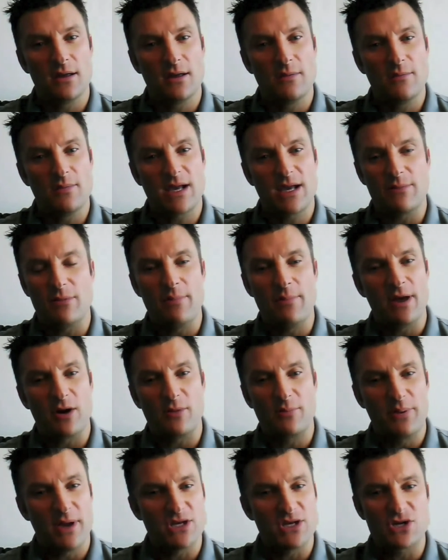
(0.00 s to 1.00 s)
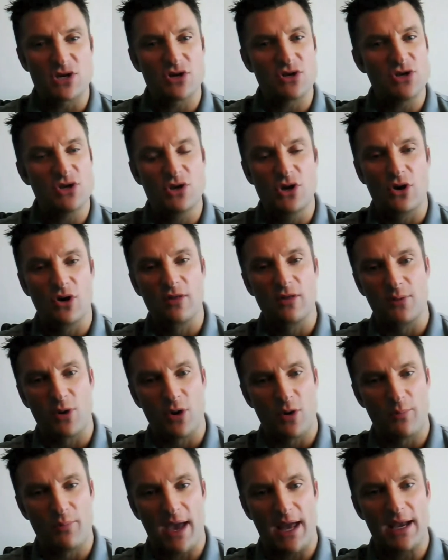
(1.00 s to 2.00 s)
become a better pitcher, you go to the
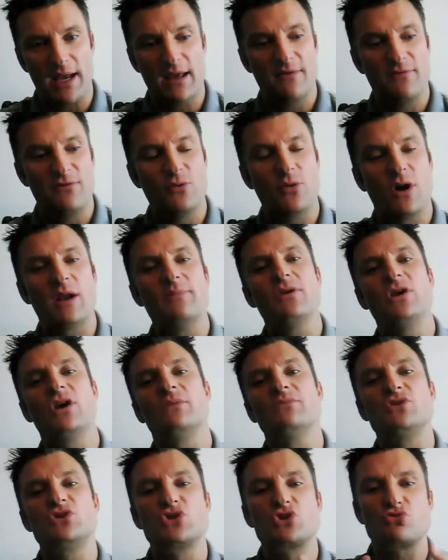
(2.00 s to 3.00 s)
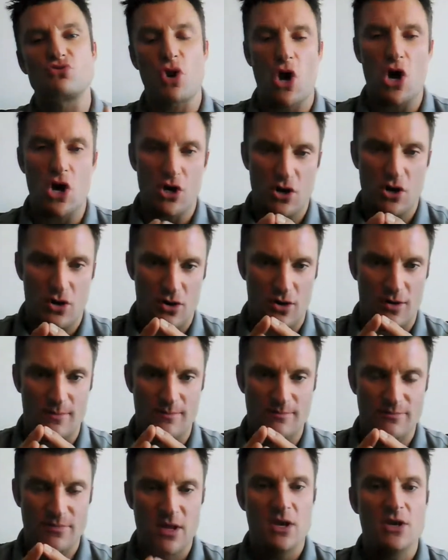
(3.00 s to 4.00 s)
bullpen. If you want to become
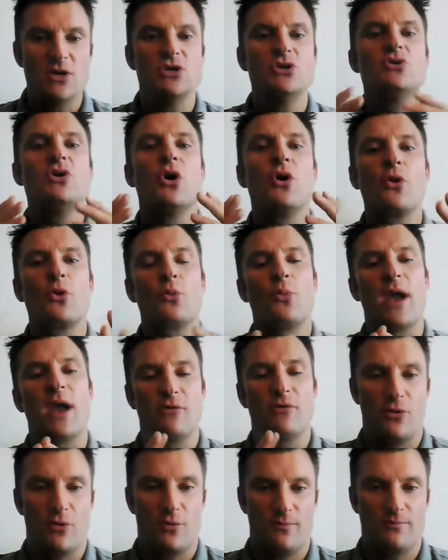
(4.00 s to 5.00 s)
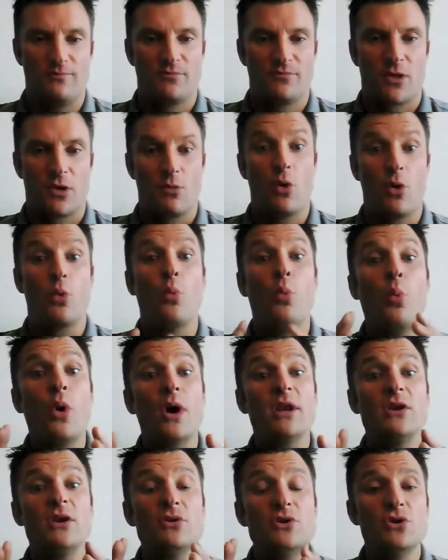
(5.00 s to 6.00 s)
stronger, you go to the weight room. Well, what
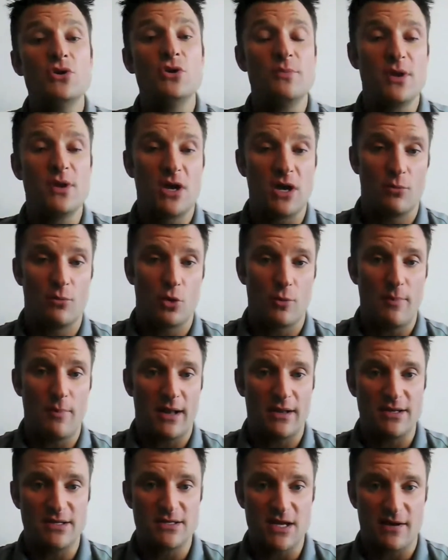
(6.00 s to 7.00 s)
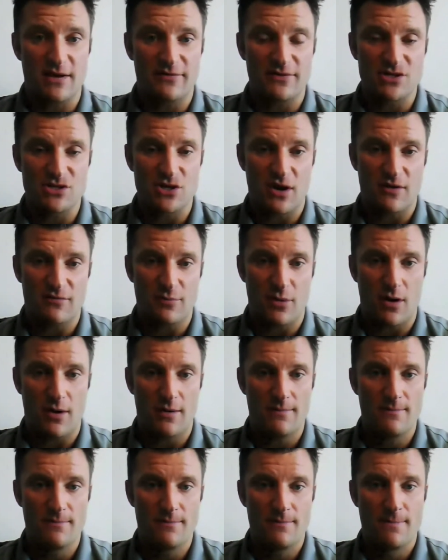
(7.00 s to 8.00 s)
do you do to become more mentally tough in softball?
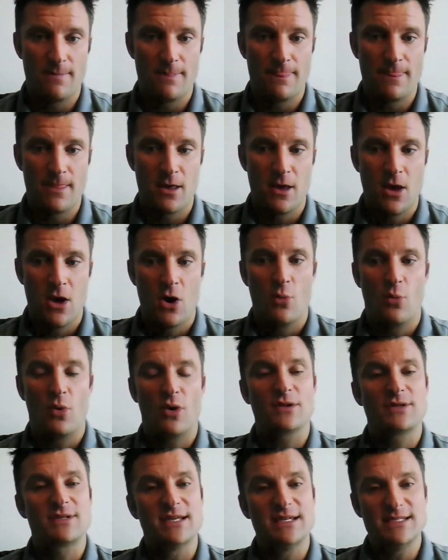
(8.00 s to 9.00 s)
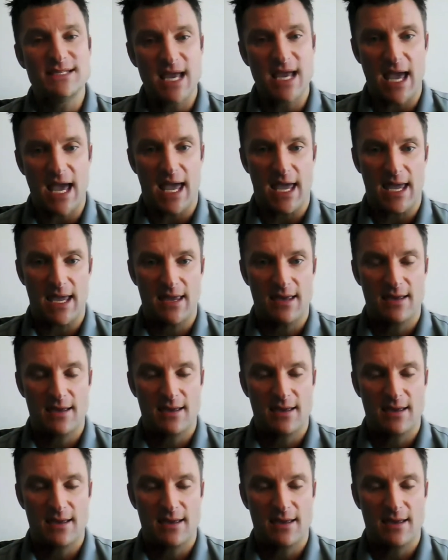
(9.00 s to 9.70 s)
Well, today,